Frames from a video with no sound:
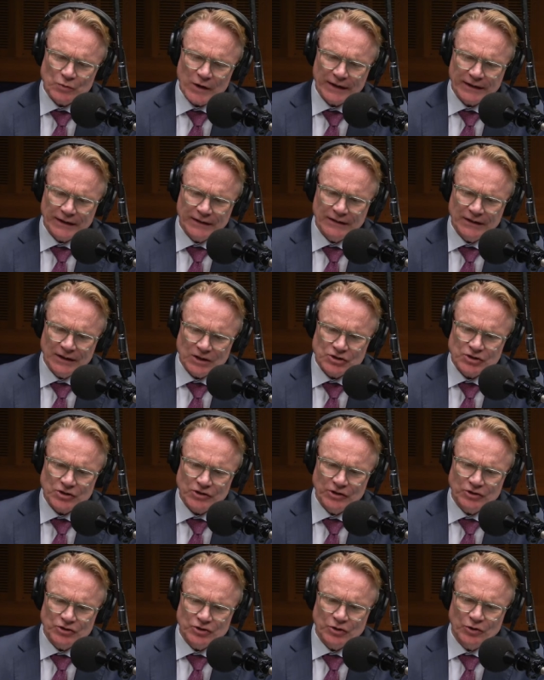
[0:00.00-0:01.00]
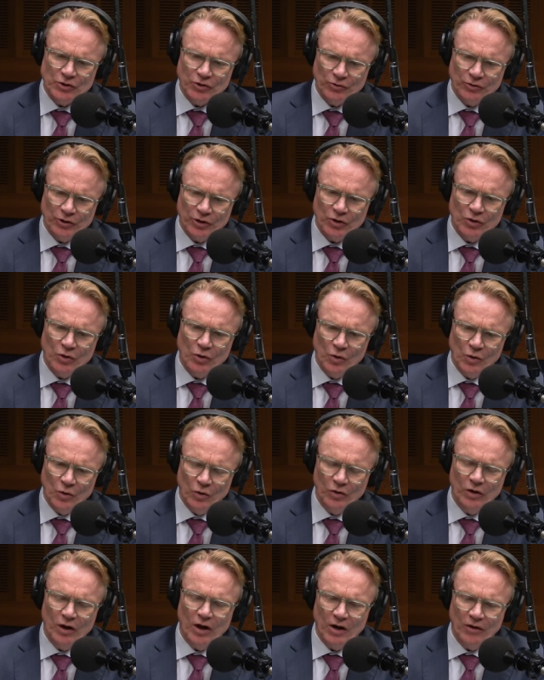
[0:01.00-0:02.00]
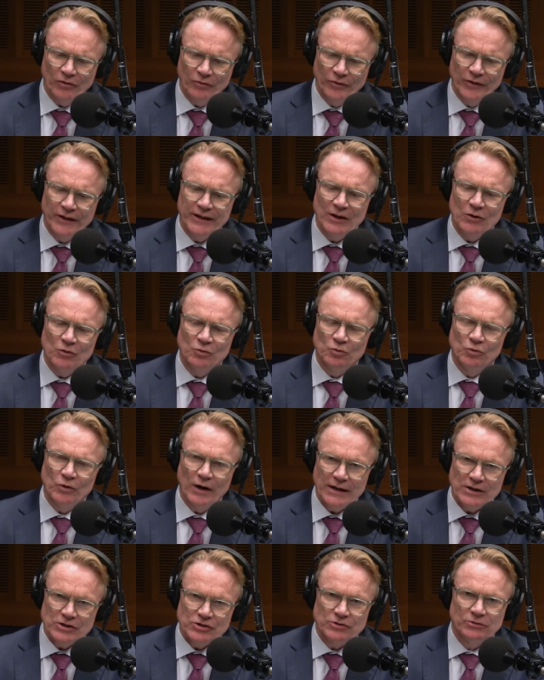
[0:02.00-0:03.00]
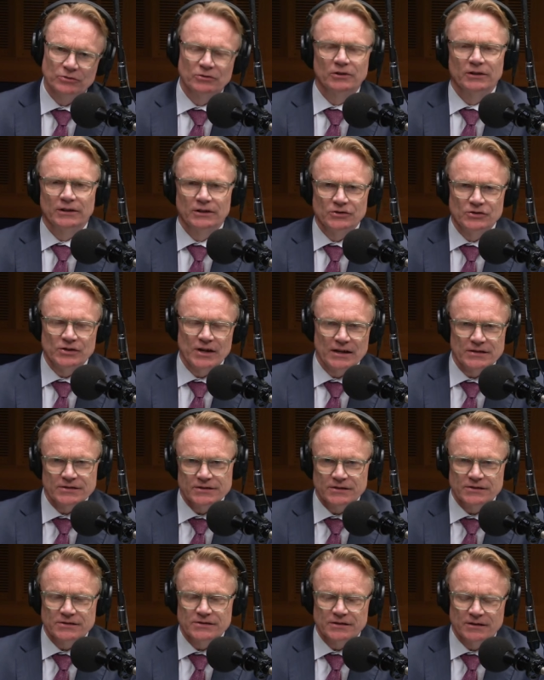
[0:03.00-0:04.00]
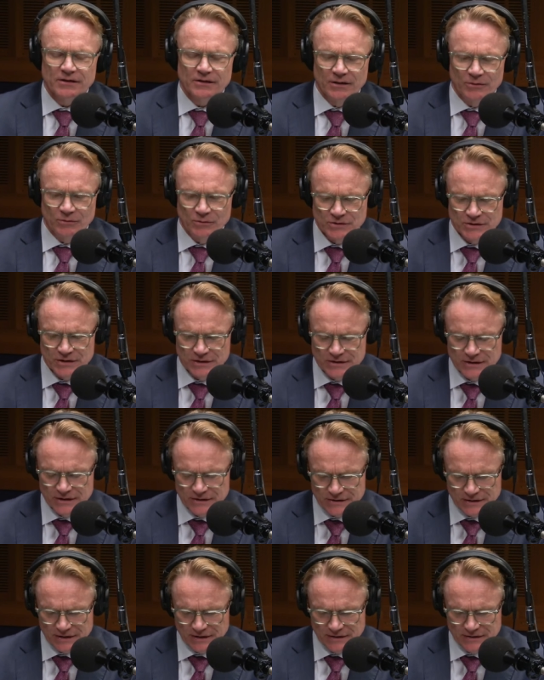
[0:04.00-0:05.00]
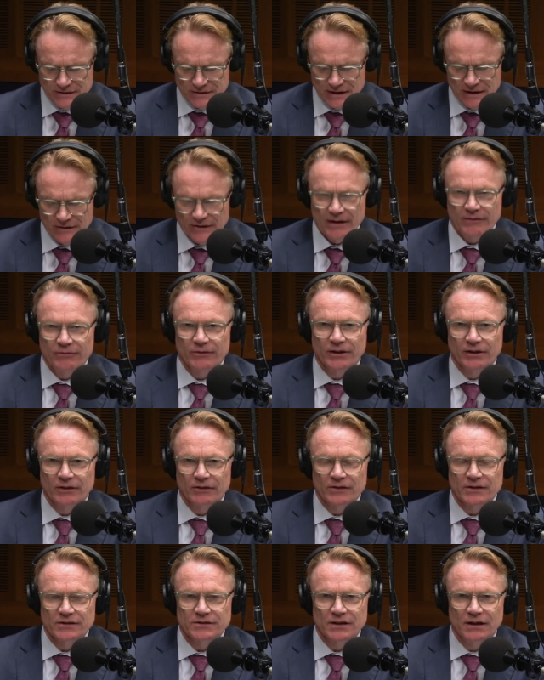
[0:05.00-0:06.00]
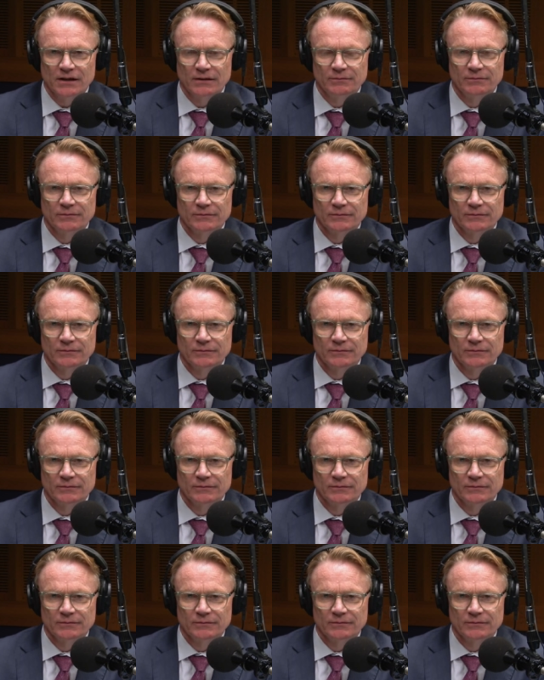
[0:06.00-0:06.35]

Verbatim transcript: recognition that you can recall of the racial injustice that was existing in South Africa at the time?